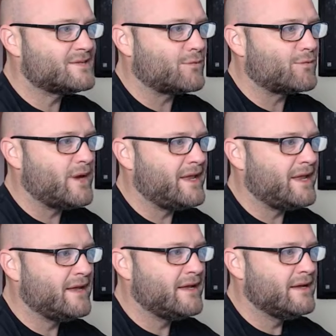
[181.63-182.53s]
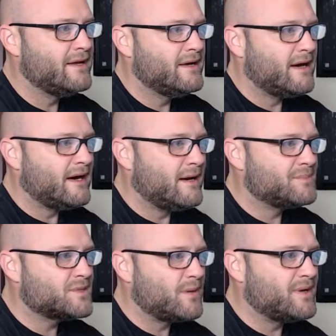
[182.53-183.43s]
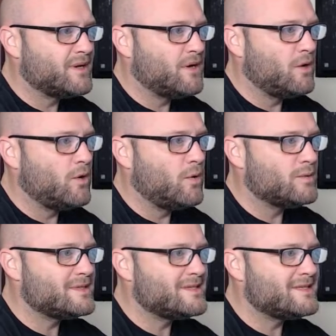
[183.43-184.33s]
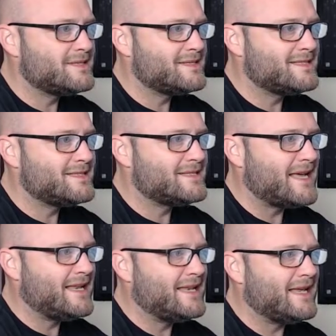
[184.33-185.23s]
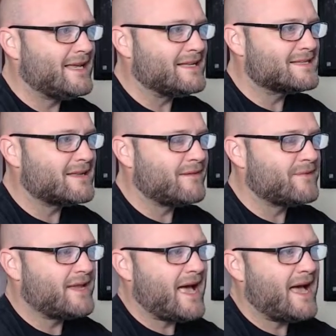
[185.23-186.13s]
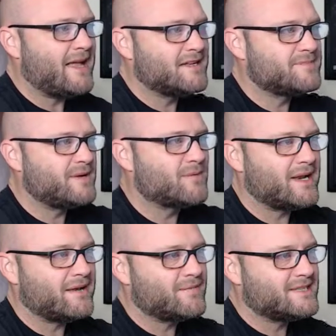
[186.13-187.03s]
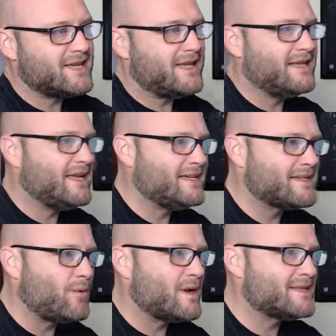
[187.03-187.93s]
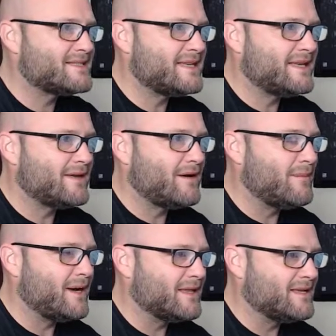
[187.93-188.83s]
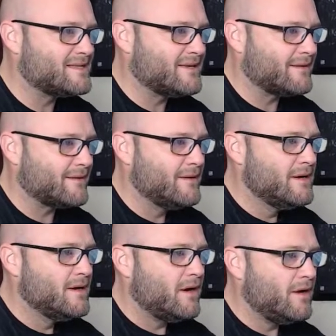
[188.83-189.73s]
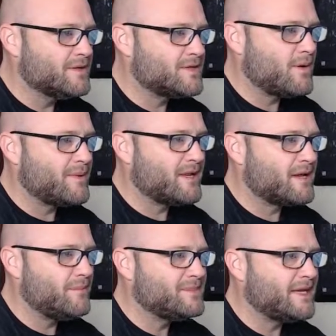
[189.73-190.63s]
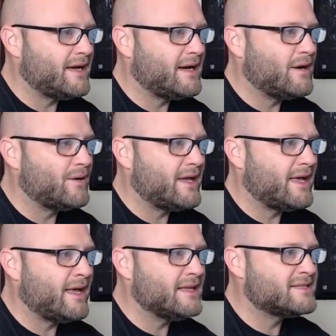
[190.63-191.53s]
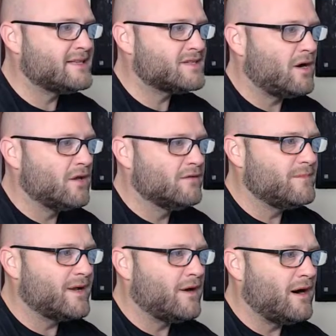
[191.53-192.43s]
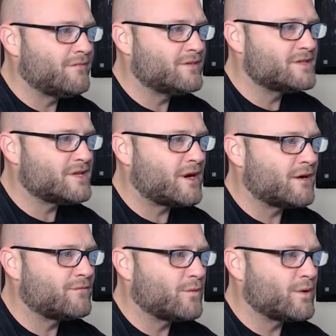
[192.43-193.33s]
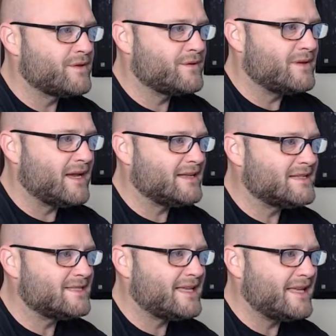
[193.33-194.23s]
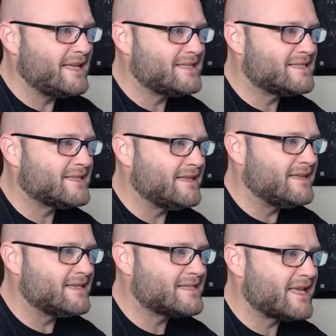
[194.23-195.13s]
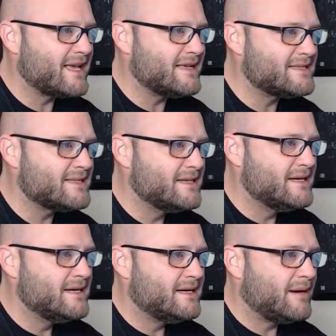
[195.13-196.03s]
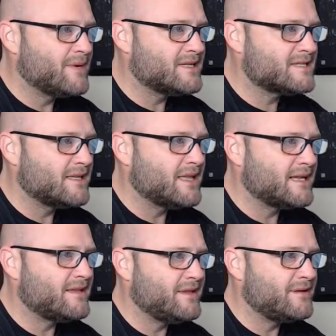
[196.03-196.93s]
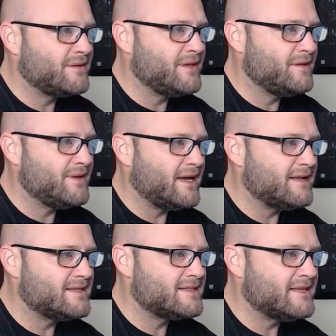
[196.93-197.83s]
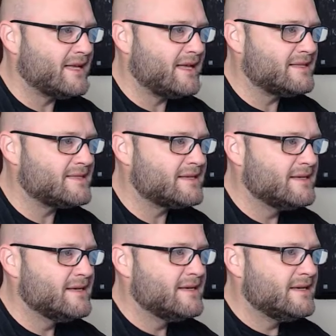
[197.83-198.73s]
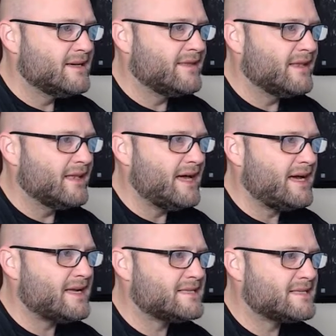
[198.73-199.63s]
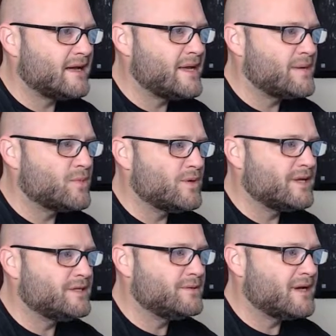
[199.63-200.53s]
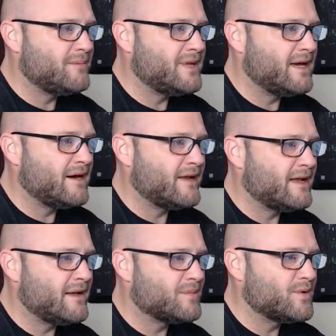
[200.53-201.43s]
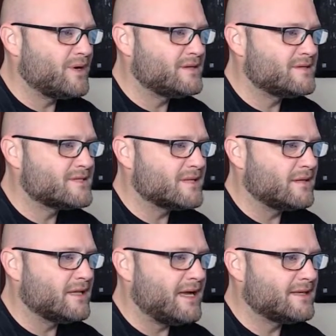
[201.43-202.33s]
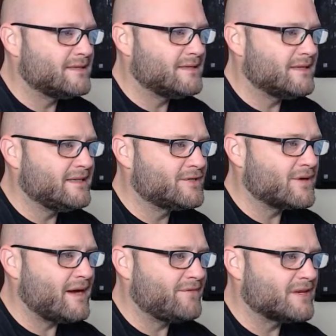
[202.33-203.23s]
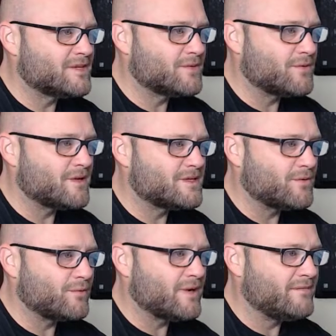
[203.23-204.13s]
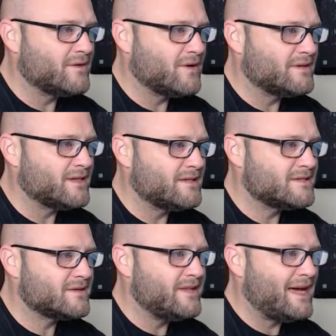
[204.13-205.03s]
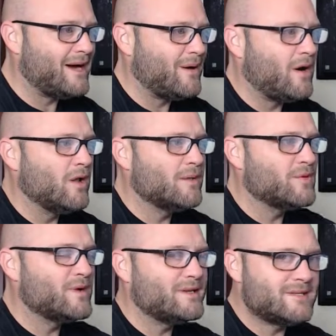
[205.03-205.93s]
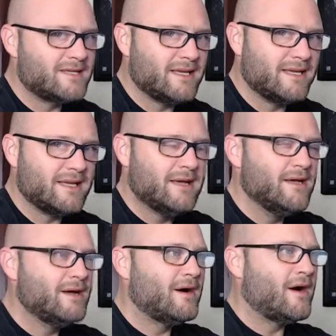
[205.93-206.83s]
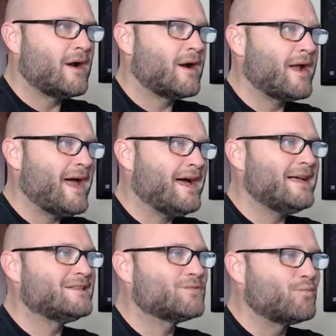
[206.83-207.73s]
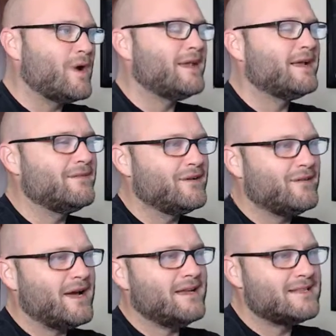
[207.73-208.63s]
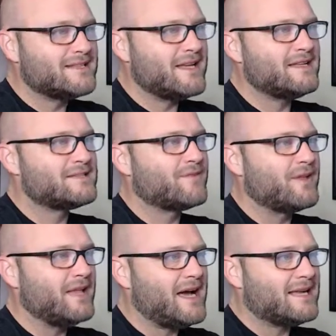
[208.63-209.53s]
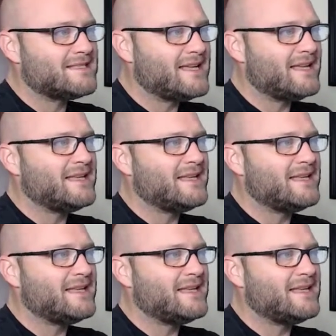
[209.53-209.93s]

running. So I'm going to go 10 days. If an ad has been running for 10 days, I want to see it on my list here. Also, I'm going to come down, and since all of my offers are for the United States, in this case, I'm going to select the United States. And then last, I am going to come down and I'm going to select the traffic source Rev Content. So now all I'm going to see are ads running in the United States for the last 10